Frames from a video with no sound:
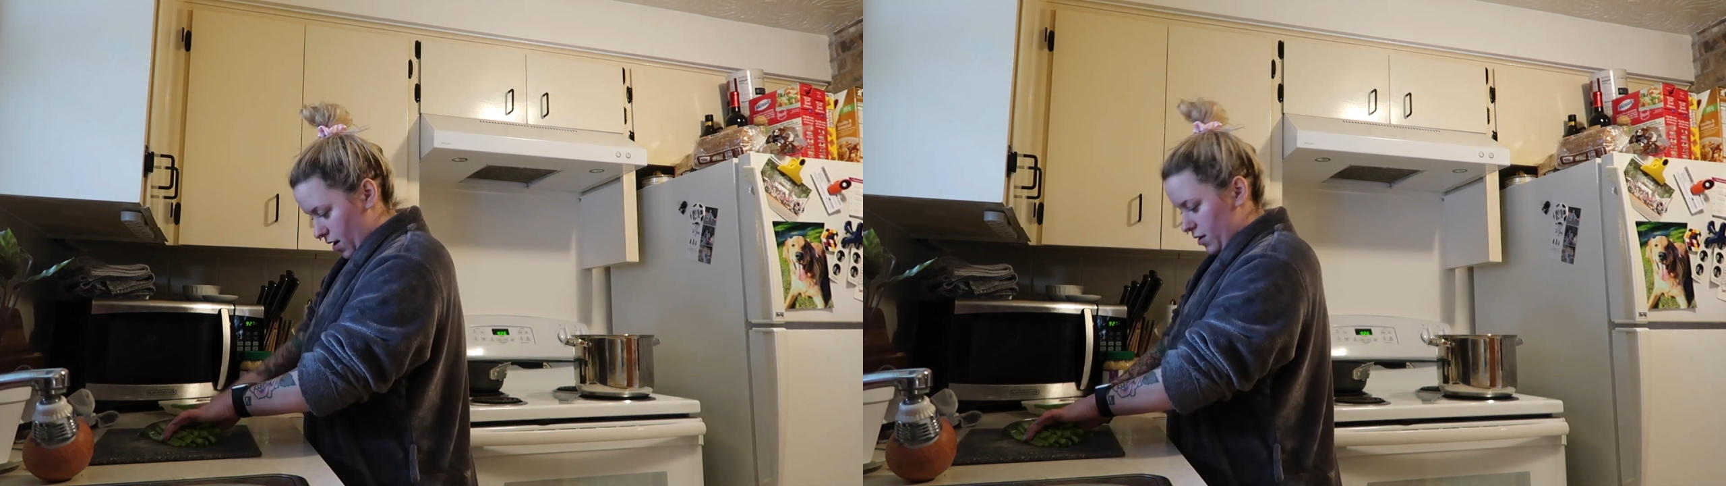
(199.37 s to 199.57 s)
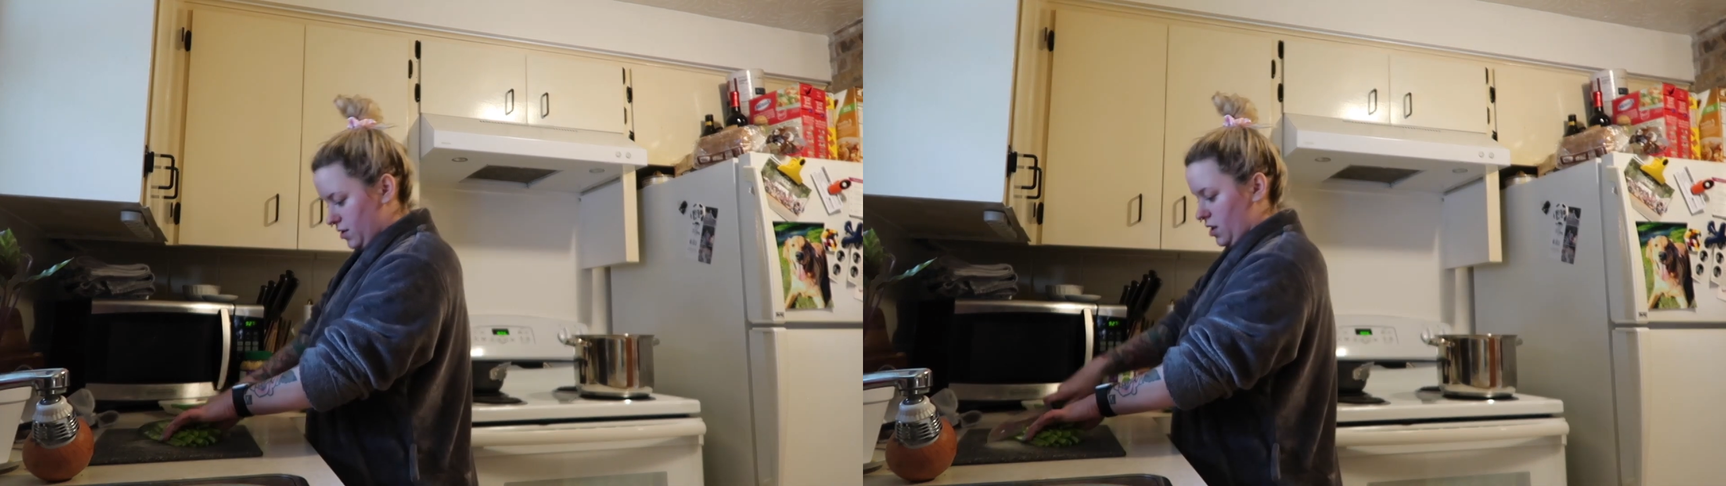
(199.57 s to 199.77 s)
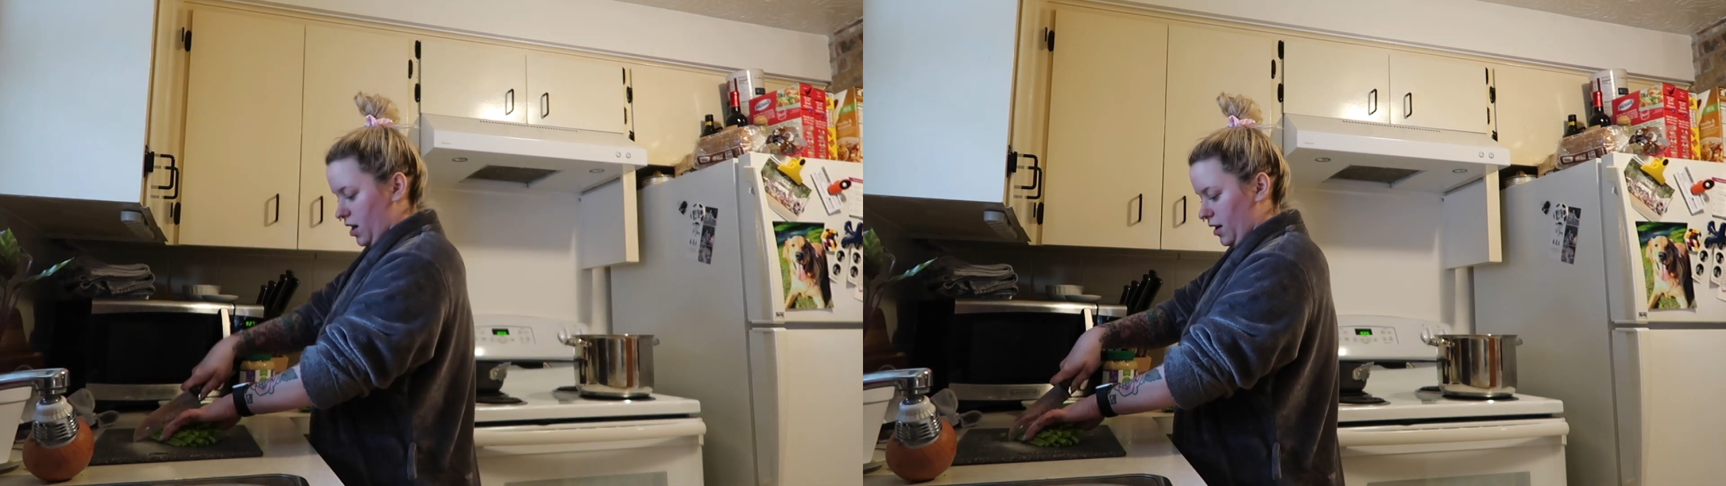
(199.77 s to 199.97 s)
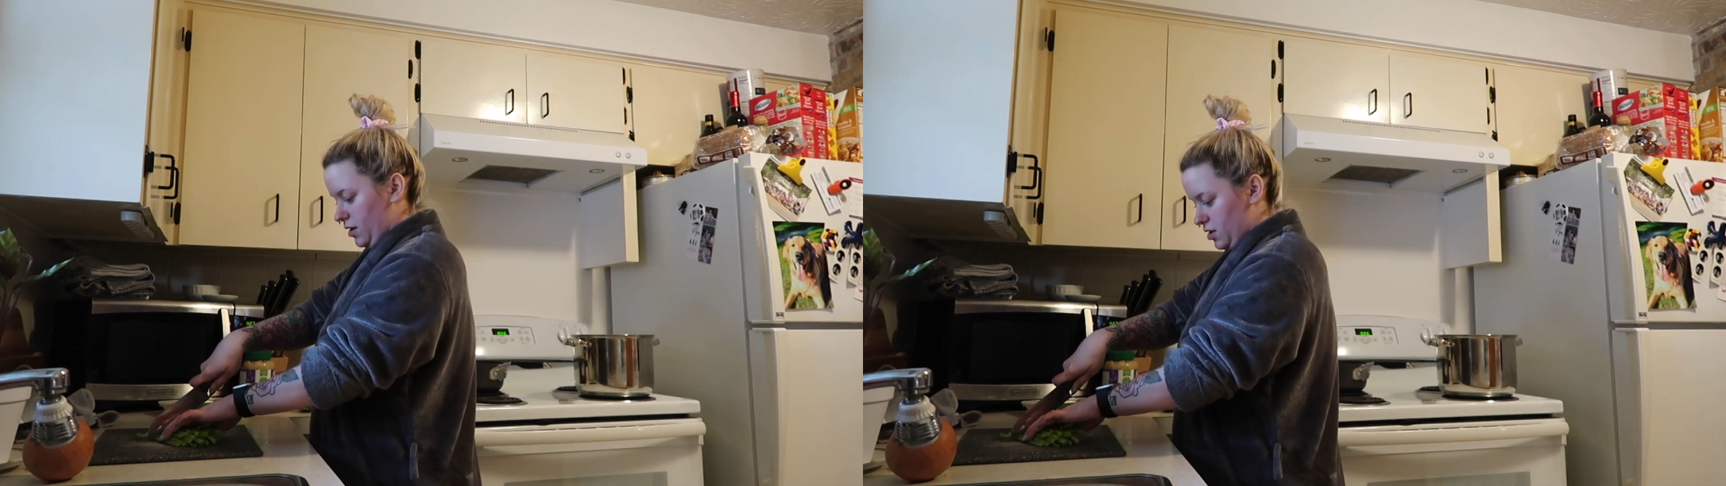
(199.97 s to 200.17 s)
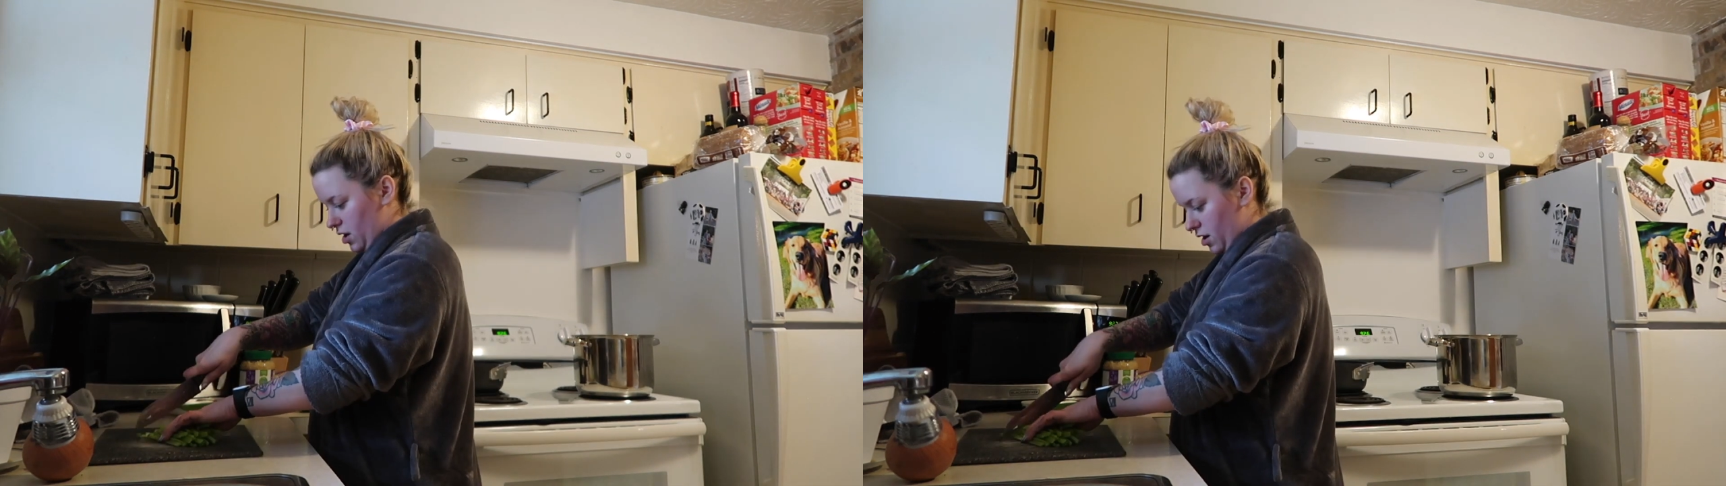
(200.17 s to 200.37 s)
I was
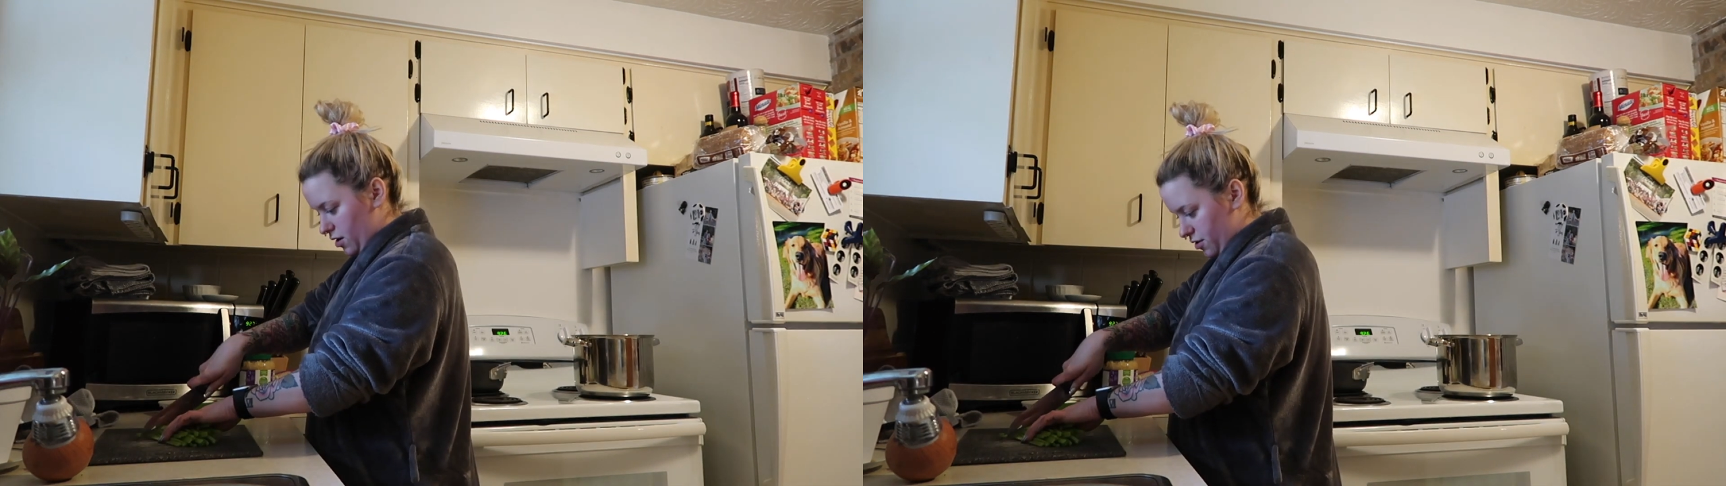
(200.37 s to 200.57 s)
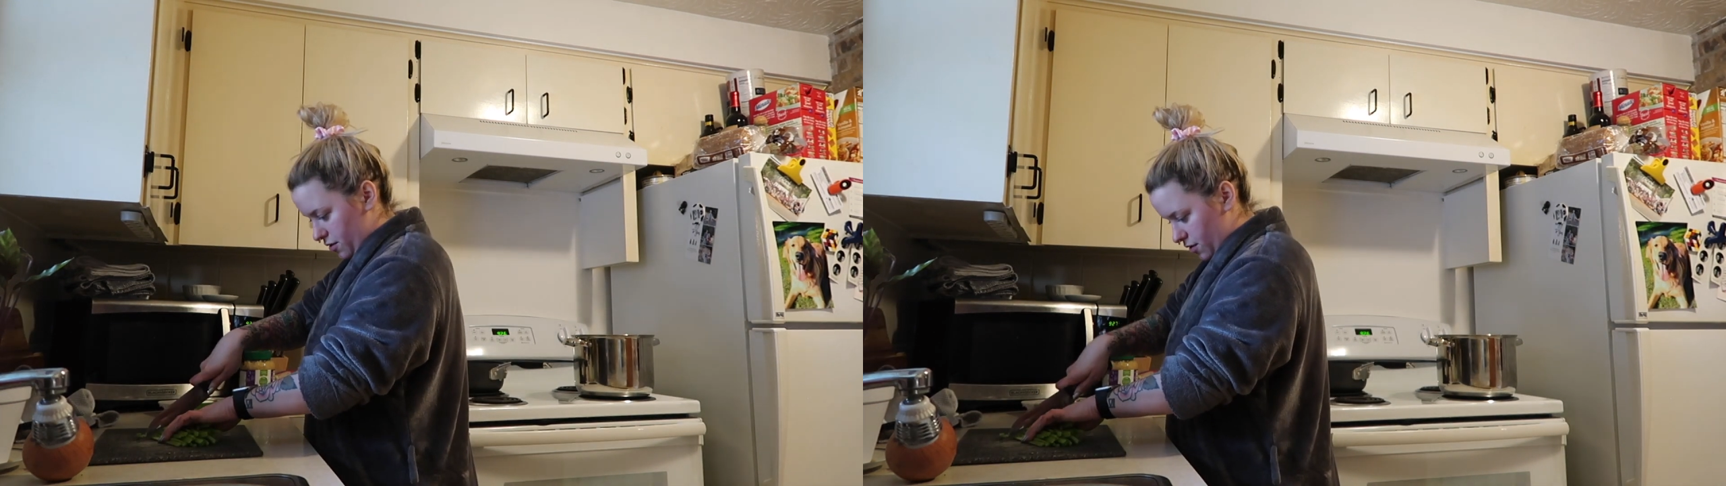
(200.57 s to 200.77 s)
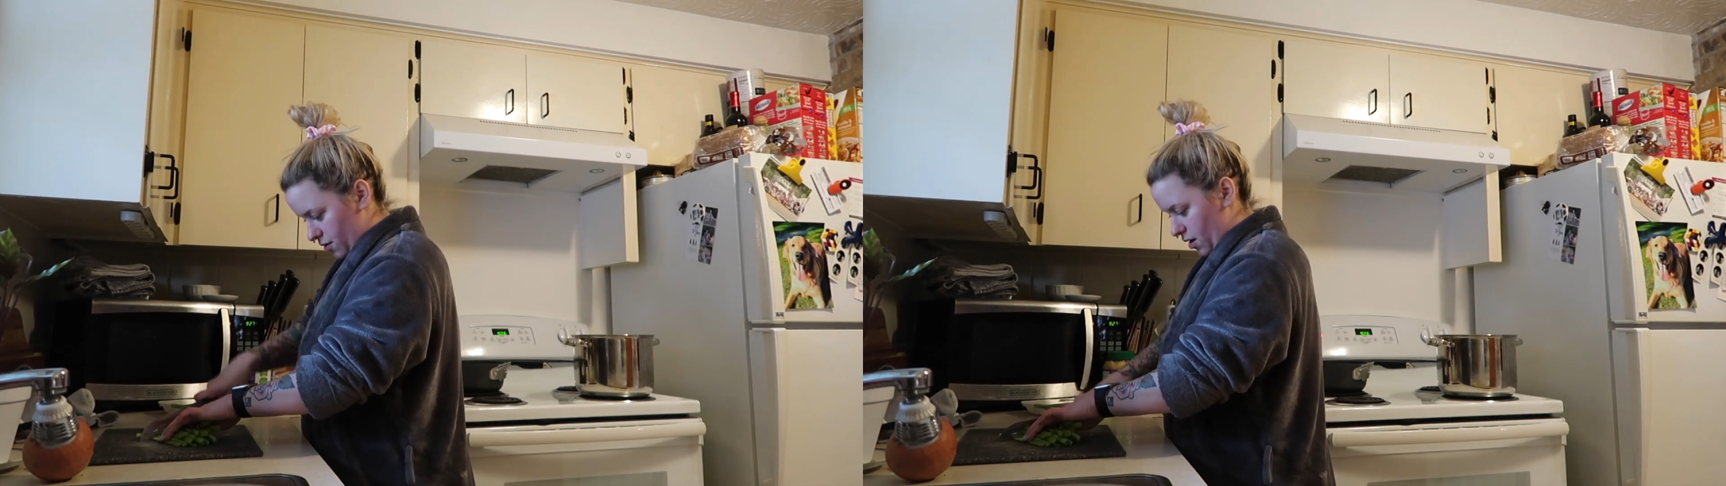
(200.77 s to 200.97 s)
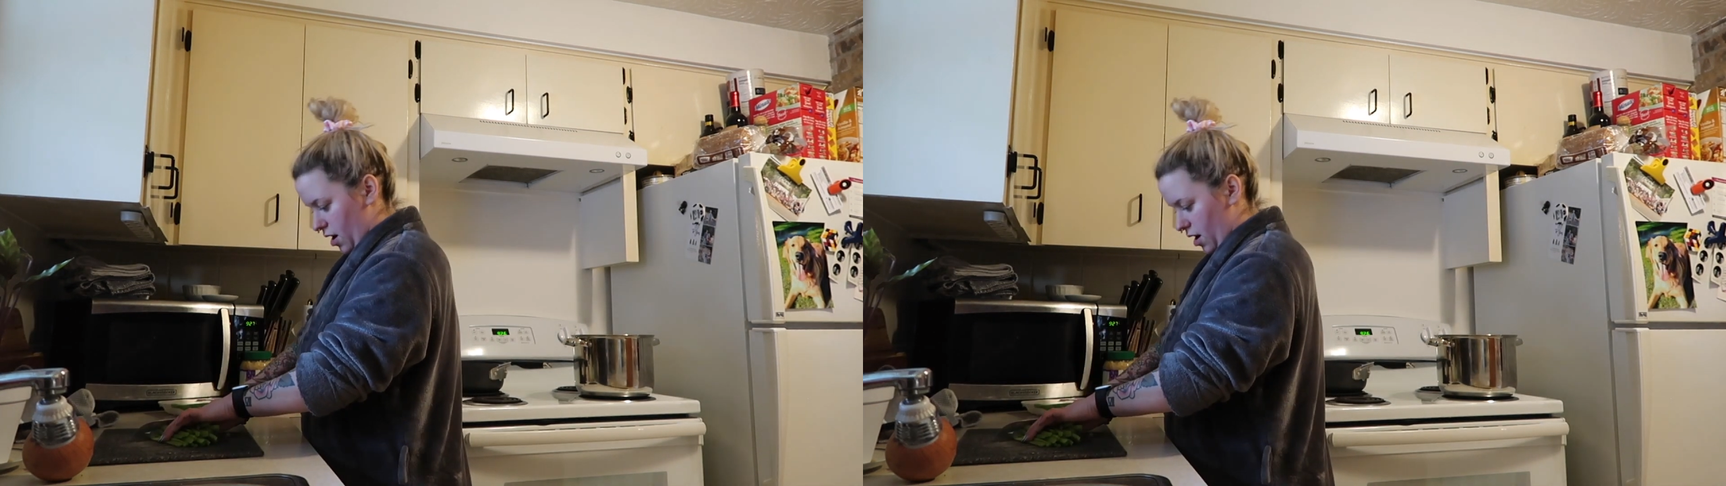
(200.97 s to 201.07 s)
talking to her through